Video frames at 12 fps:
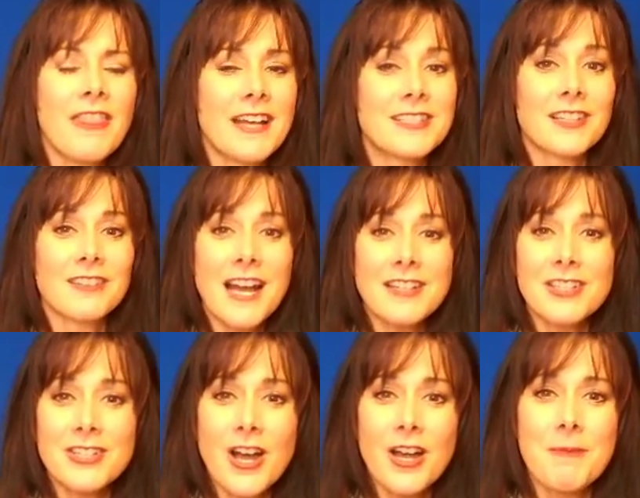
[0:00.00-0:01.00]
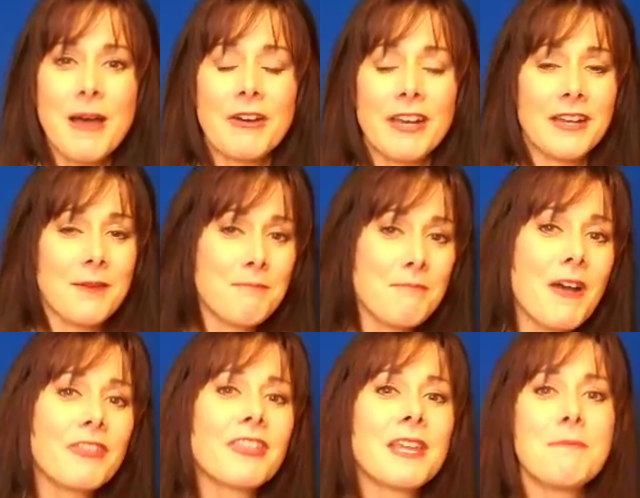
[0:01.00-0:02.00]
that's a lot to talk about in a
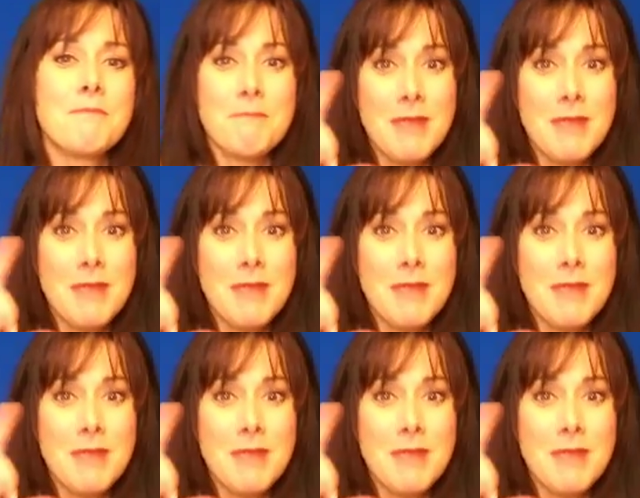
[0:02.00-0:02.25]
monthly